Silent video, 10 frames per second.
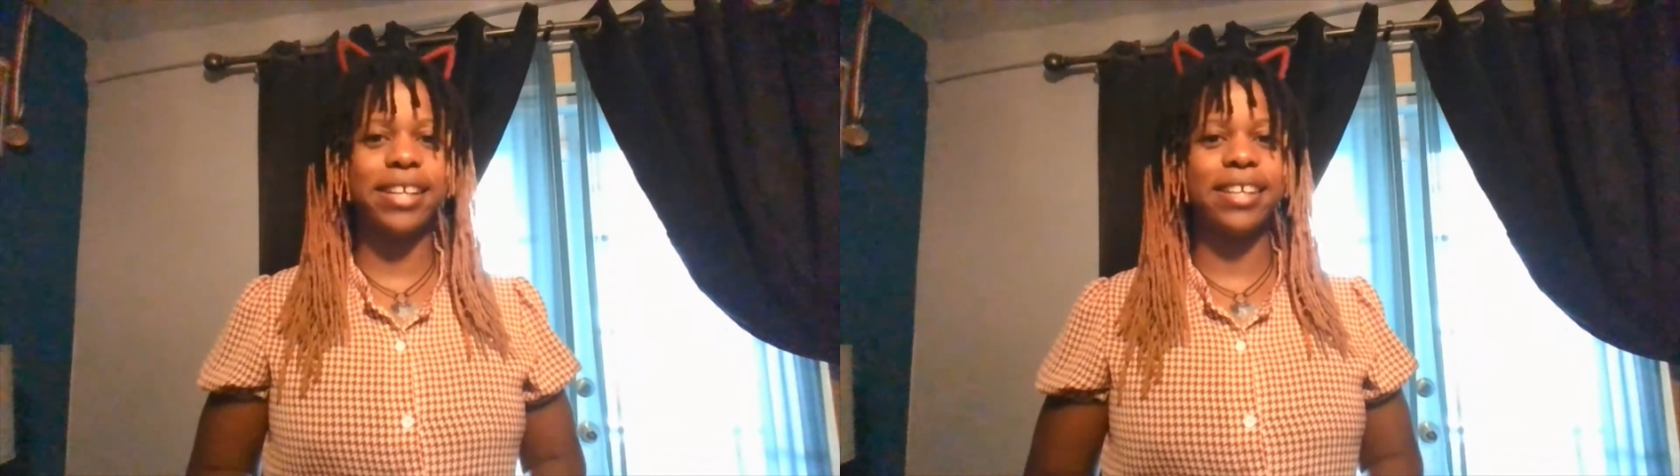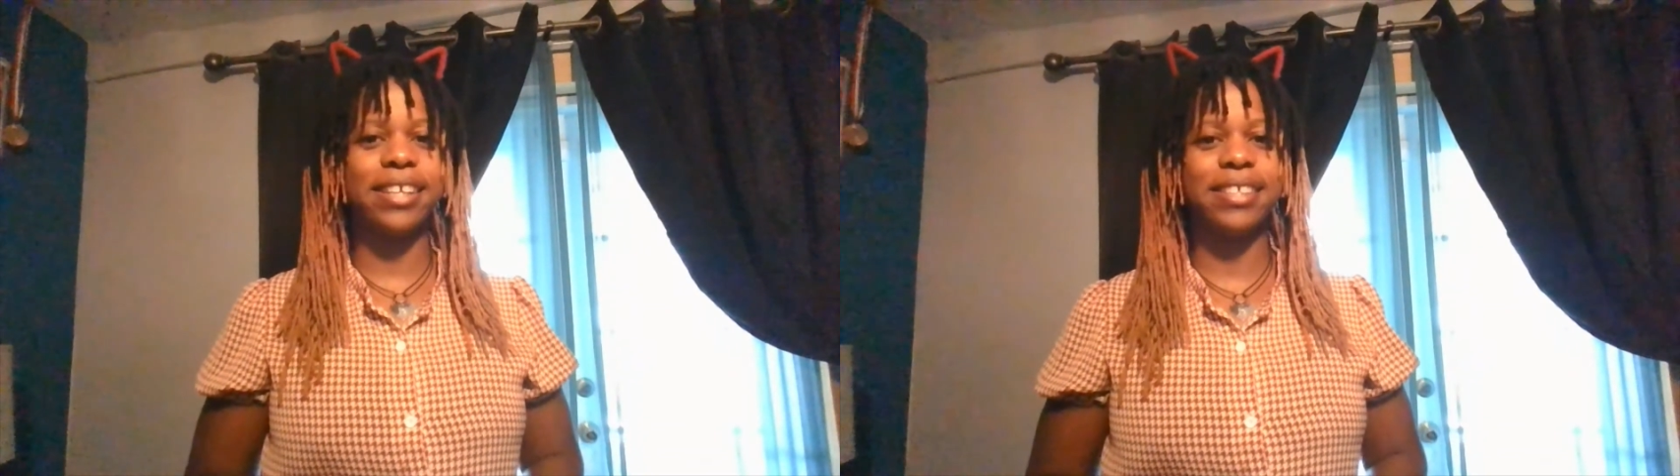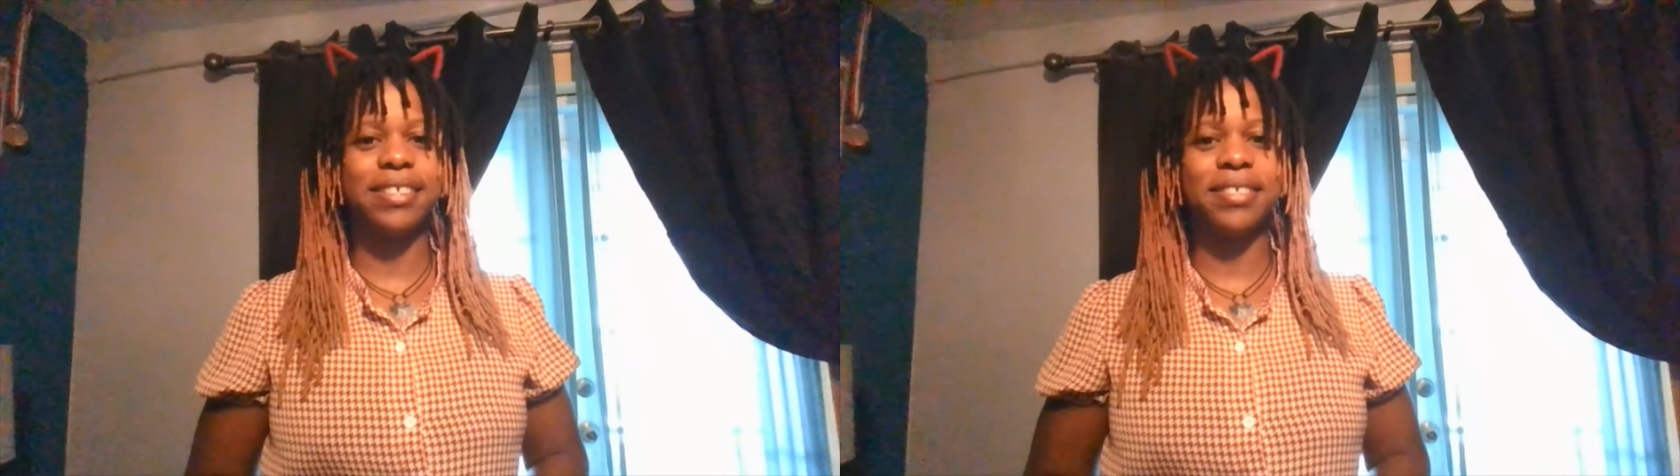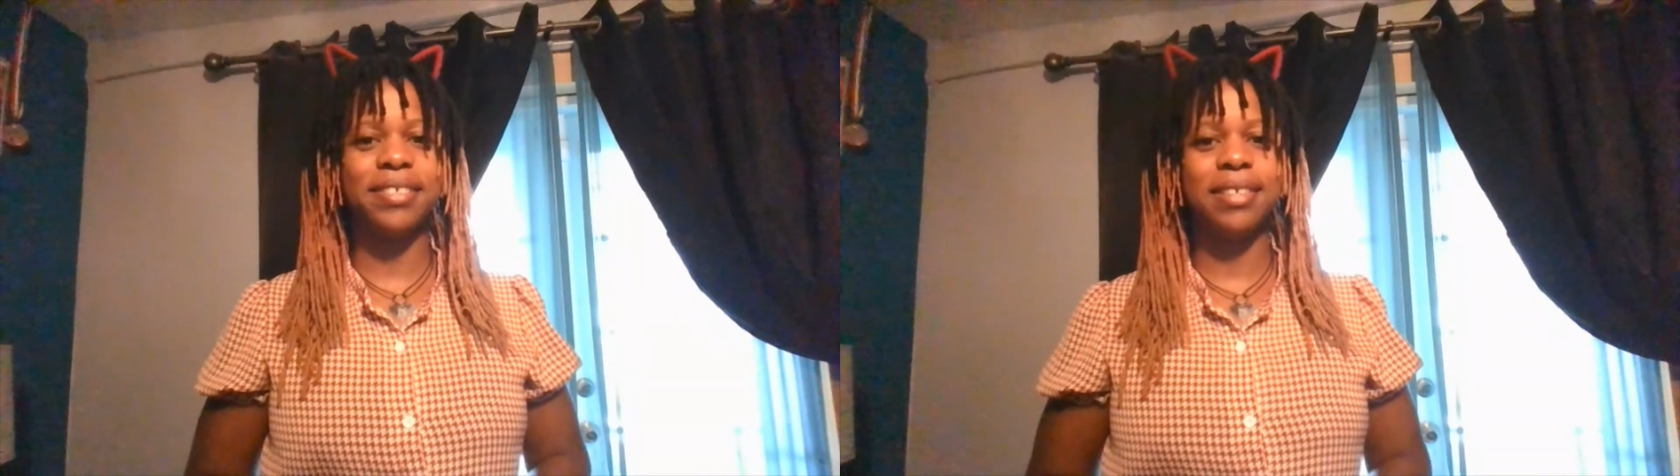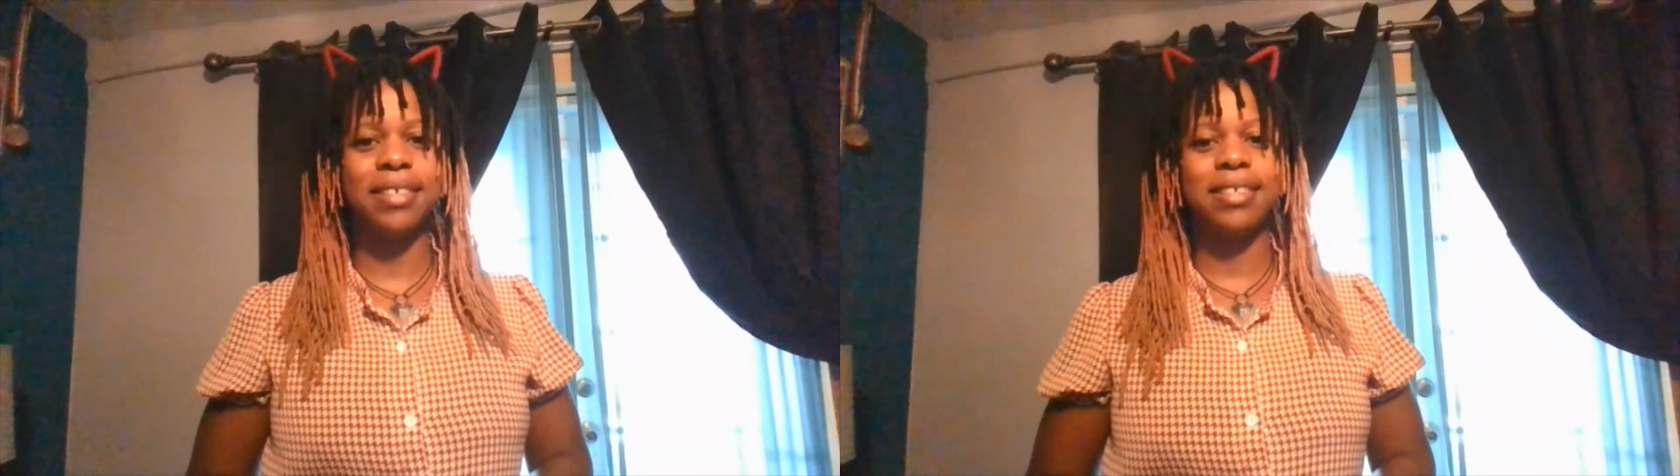again.
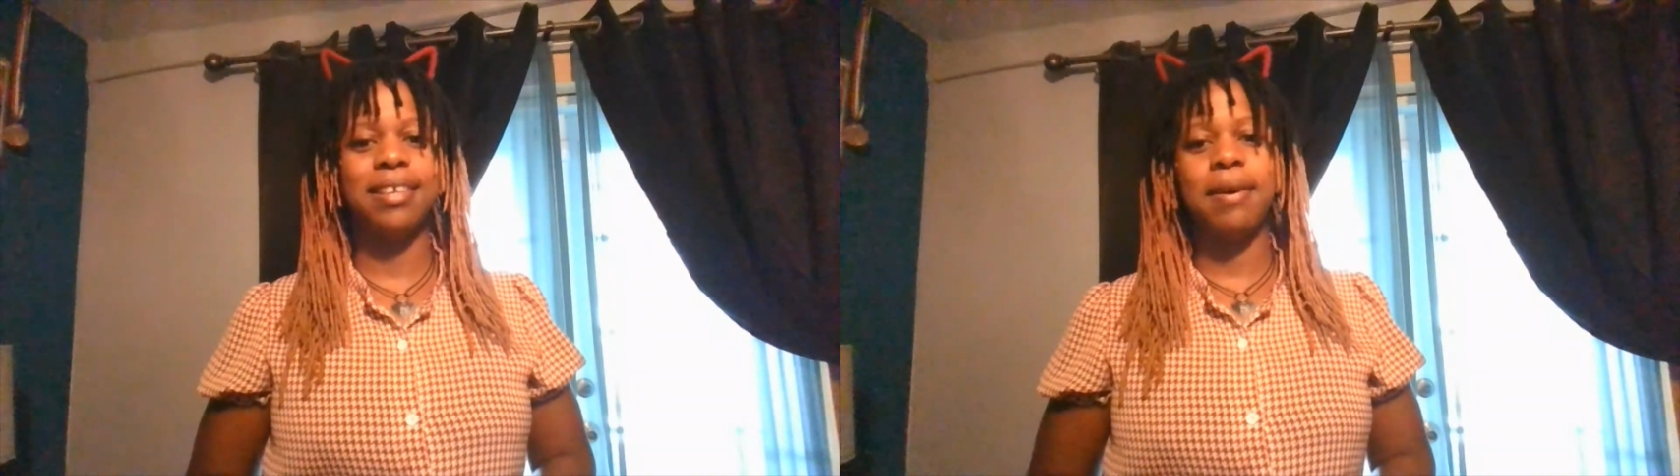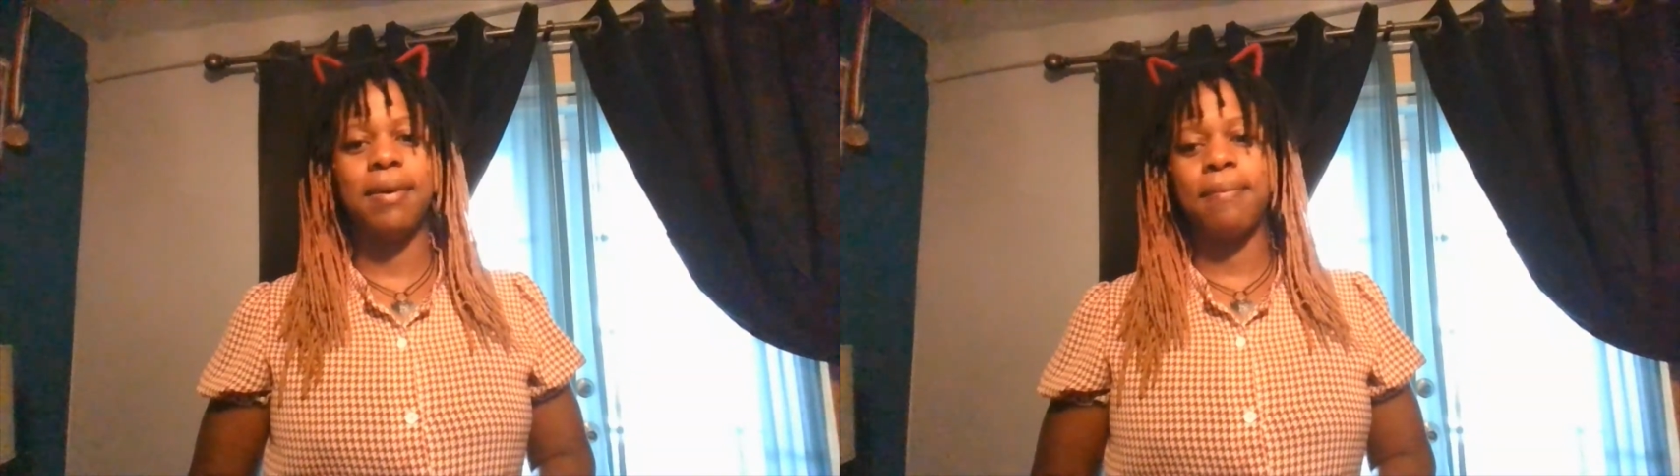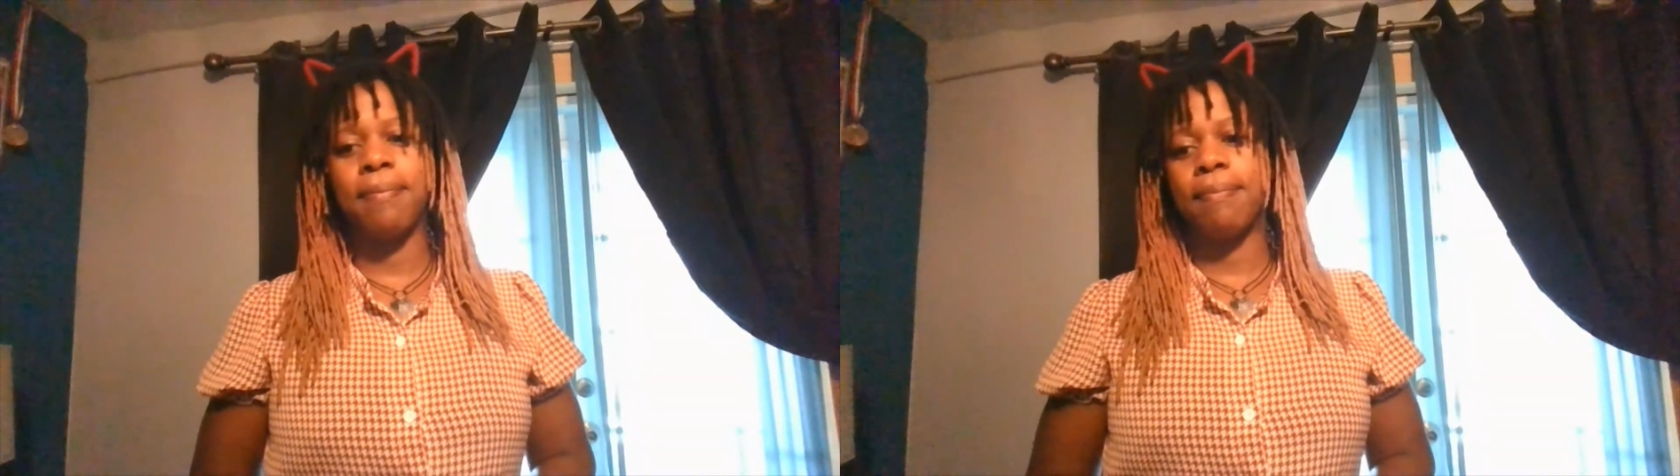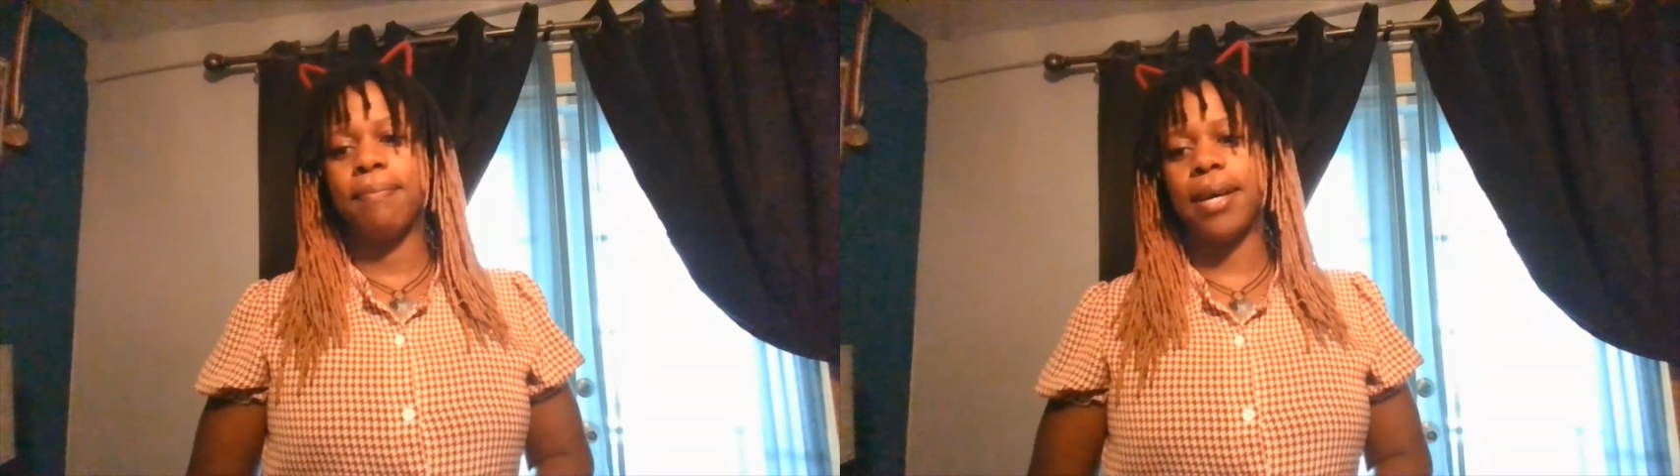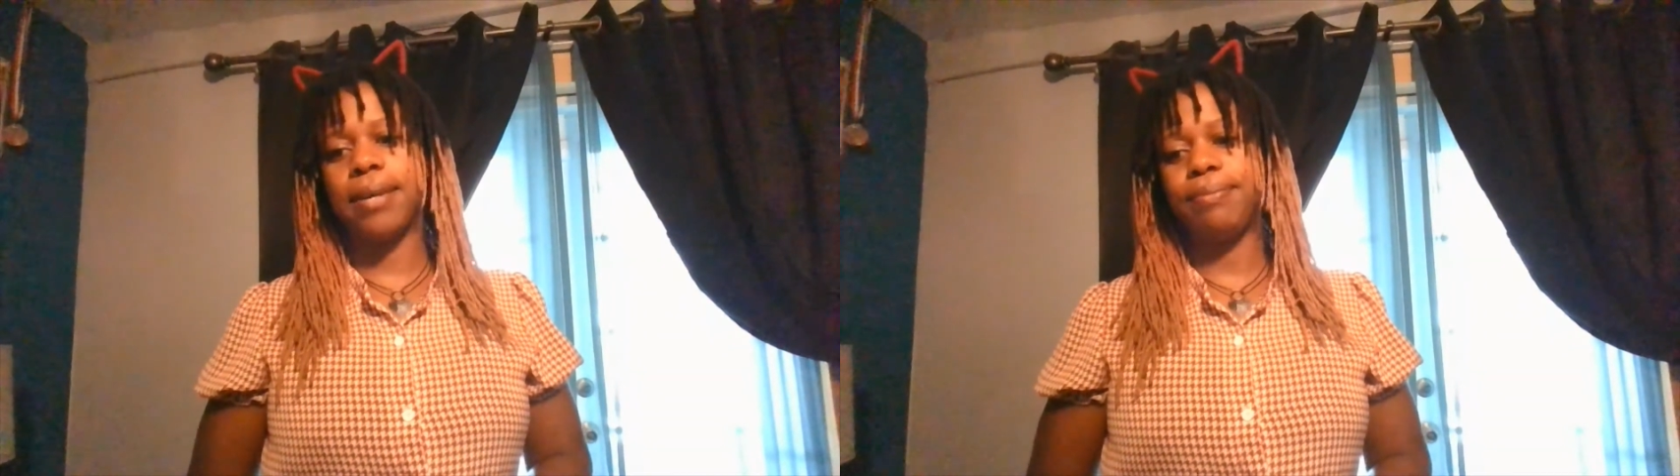
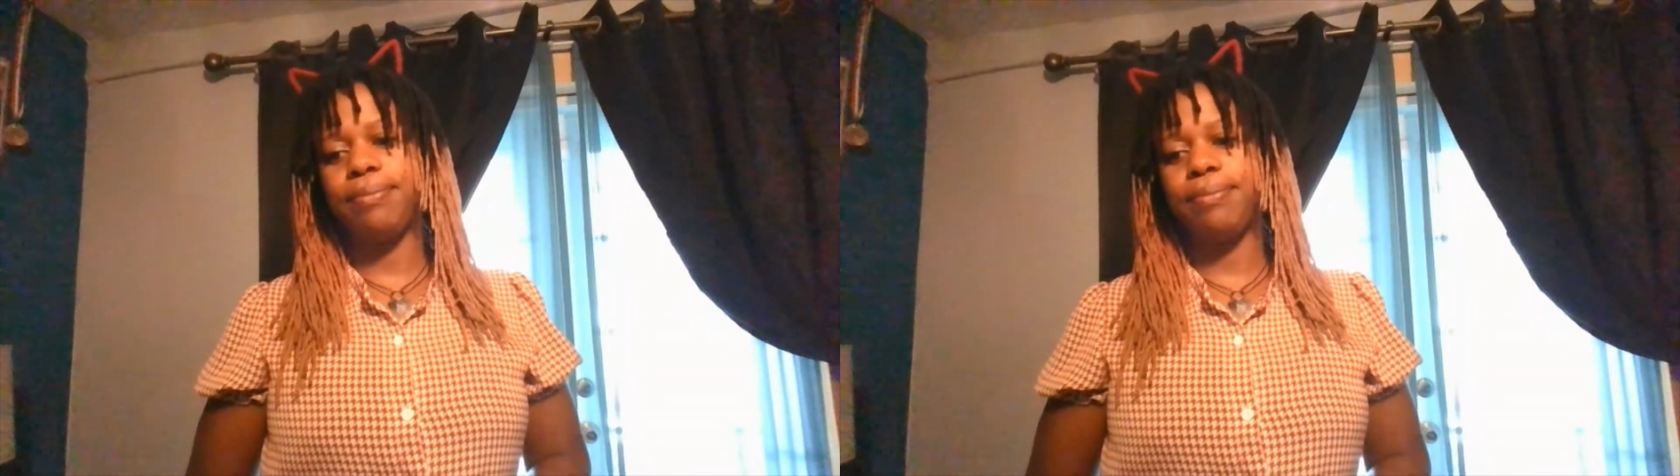But